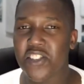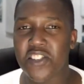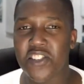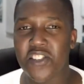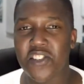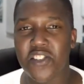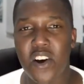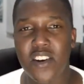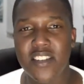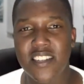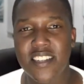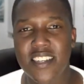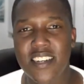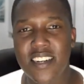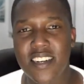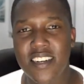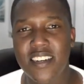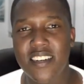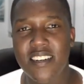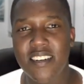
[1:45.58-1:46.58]

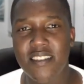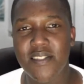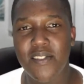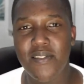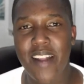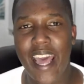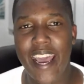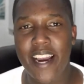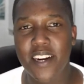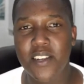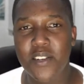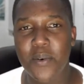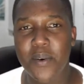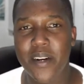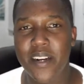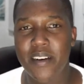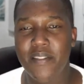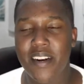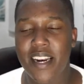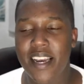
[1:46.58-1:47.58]
disaster act or
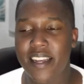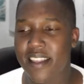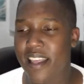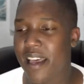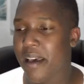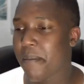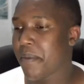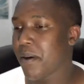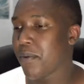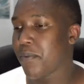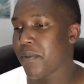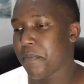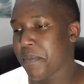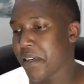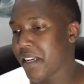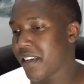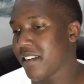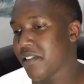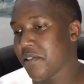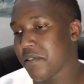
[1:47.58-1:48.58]
whatever like that. But we've
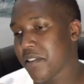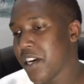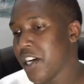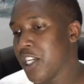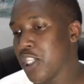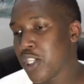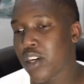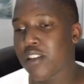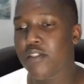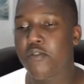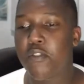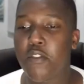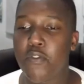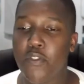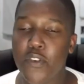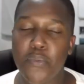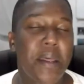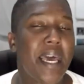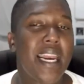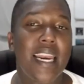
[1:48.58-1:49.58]
been transferred
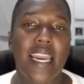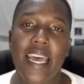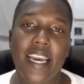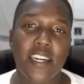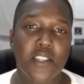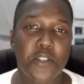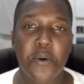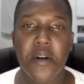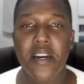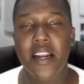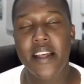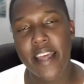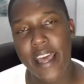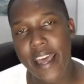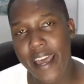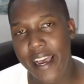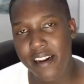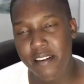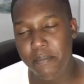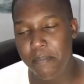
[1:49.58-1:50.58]
from that act to another
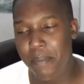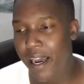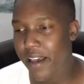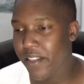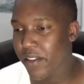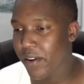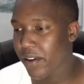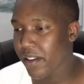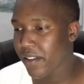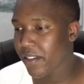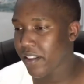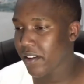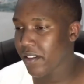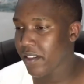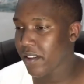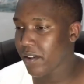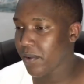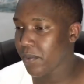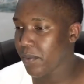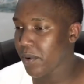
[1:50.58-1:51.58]
act by
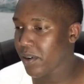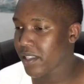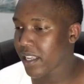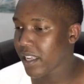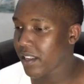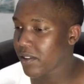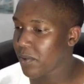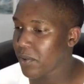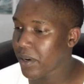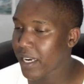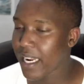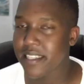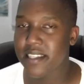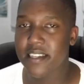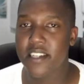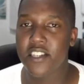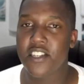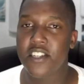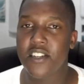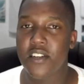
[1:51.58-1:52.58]
the World Health
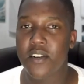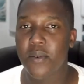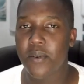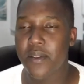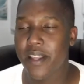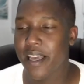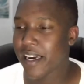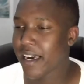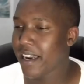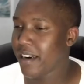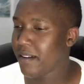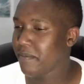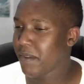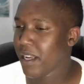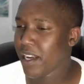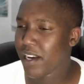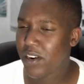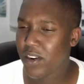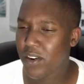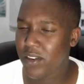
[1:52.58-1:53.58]
Organization and all that kind of
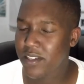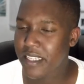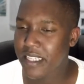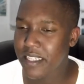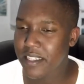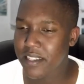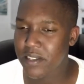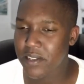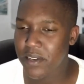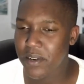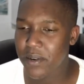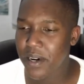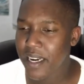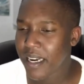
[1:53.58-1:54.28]
nonsense. So